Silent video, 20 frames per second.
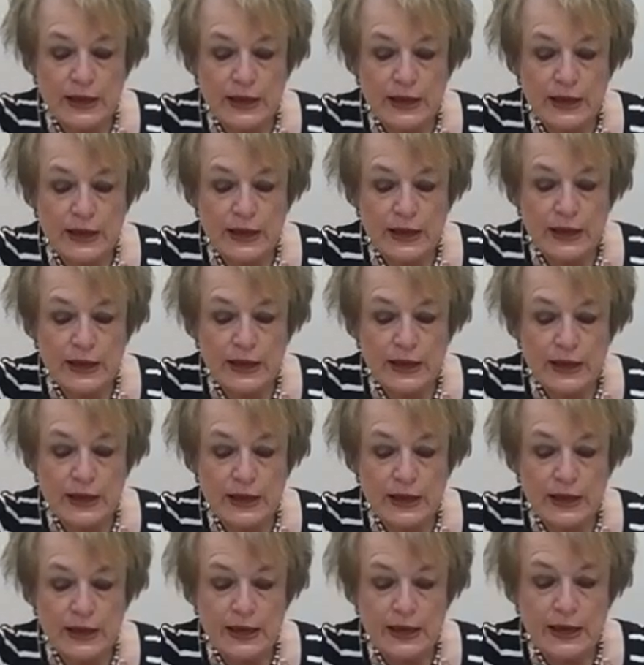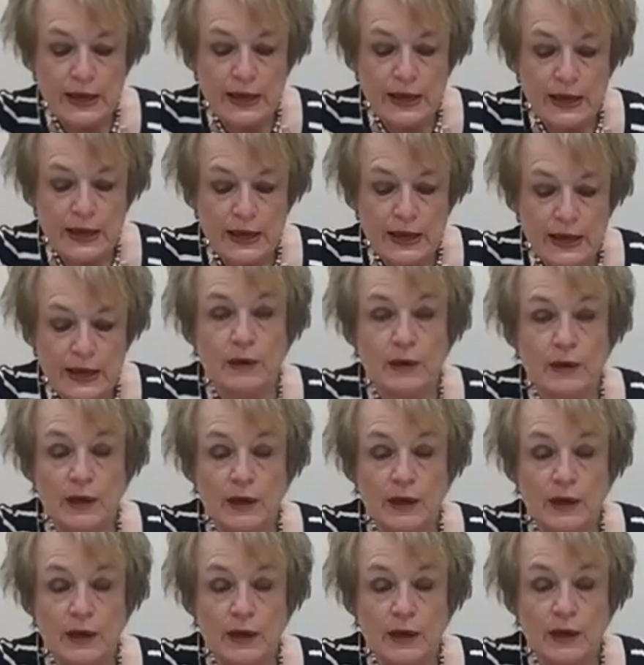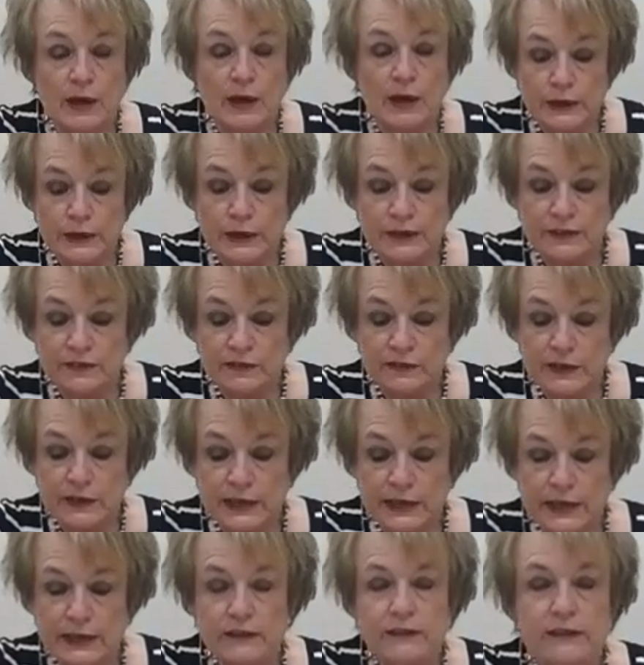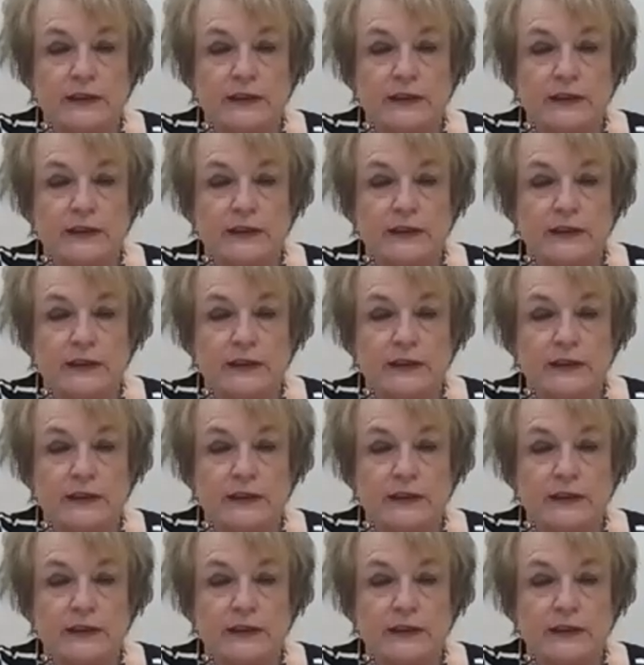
as well as in some other congregate settings.